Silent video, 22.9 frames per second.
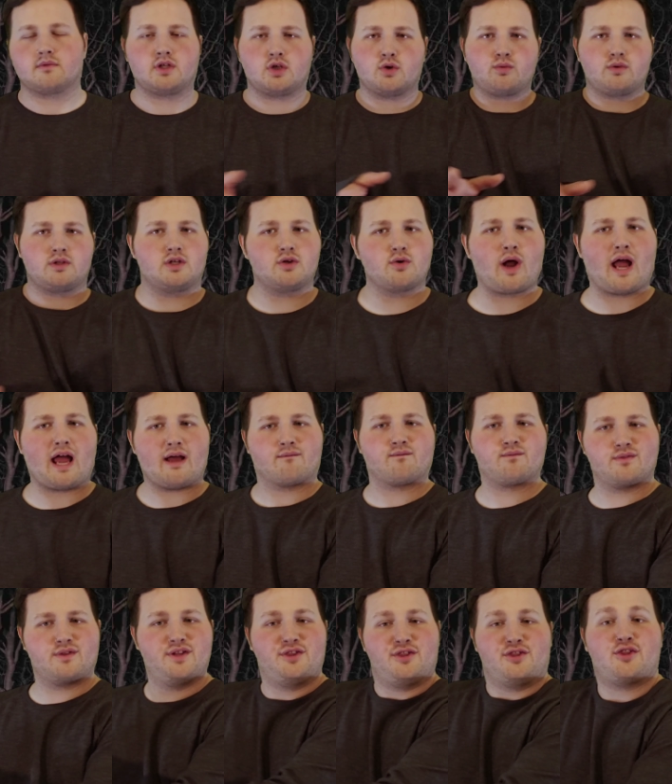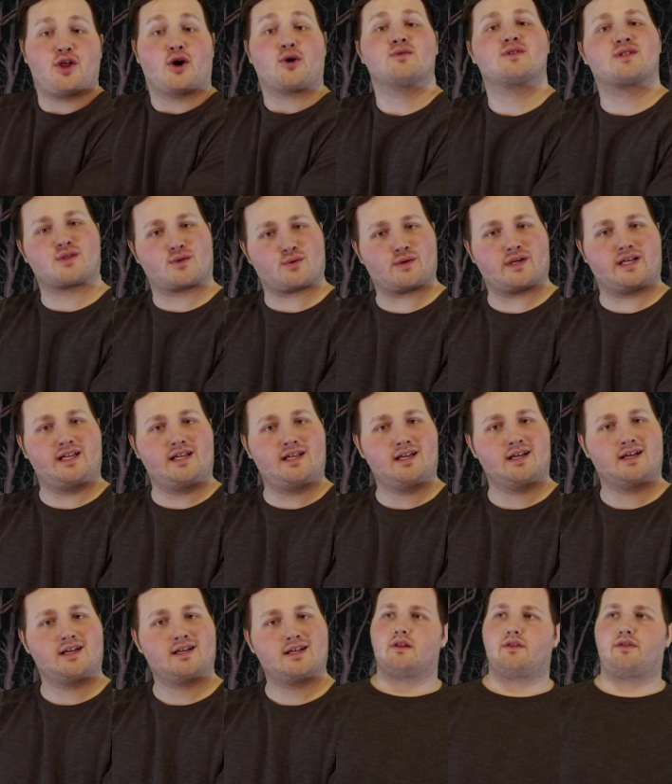you you have th those
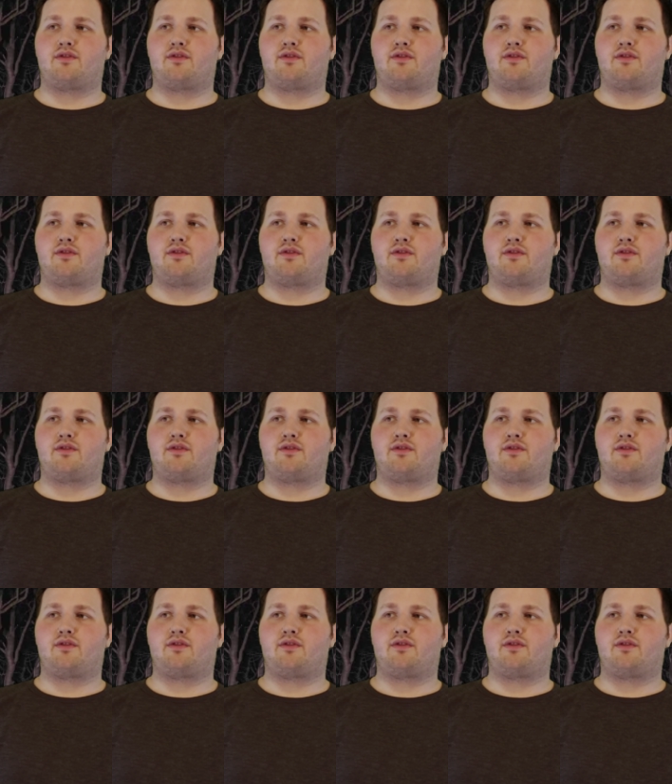three.